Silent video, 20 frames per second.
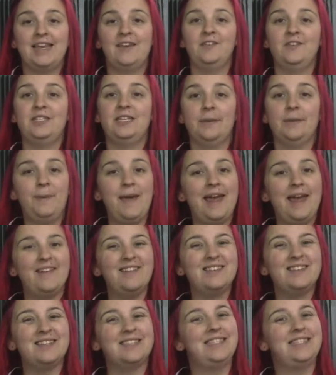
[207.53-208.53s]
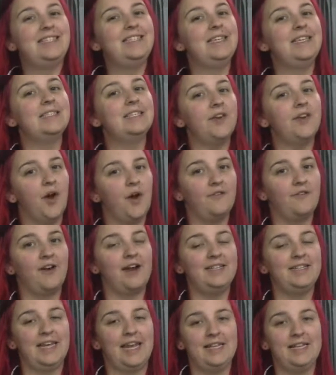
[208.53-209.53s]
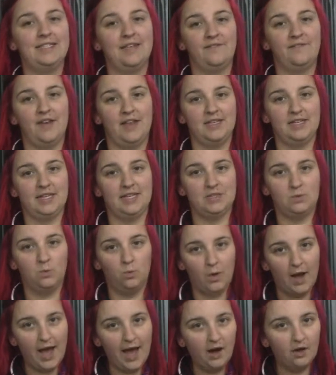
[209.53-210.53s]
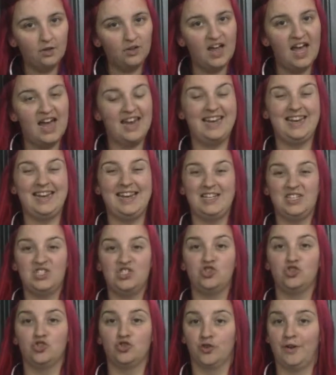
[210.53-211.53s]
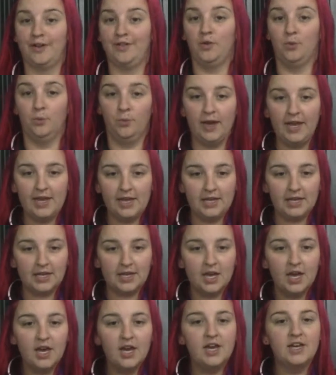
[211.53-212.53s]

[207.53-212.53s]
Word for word: give it to your parents because this is an over 18s event as well and it is during the week.